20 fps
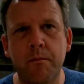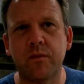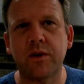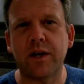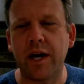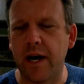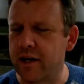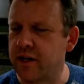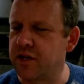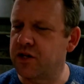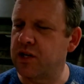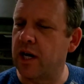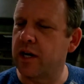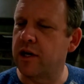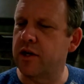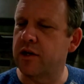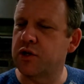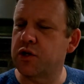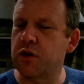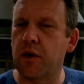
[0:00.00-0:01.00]
Okay, I
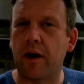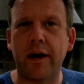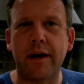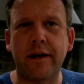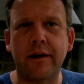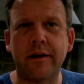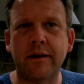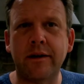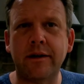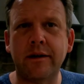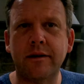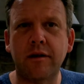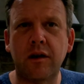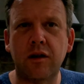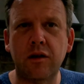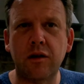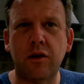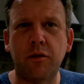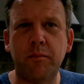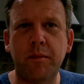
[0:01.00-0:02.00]
decided to try uh, a
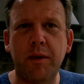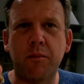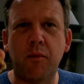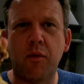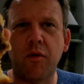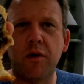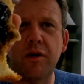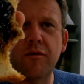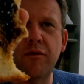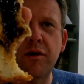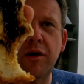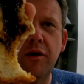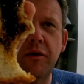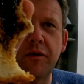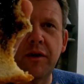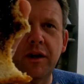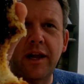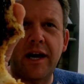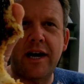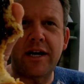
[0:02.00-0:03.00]
little bit more of it
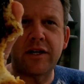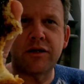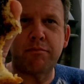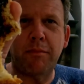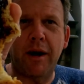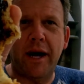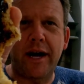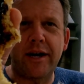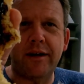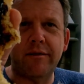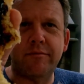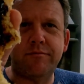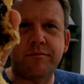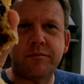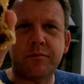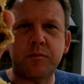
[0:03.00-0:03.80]
on the last bite.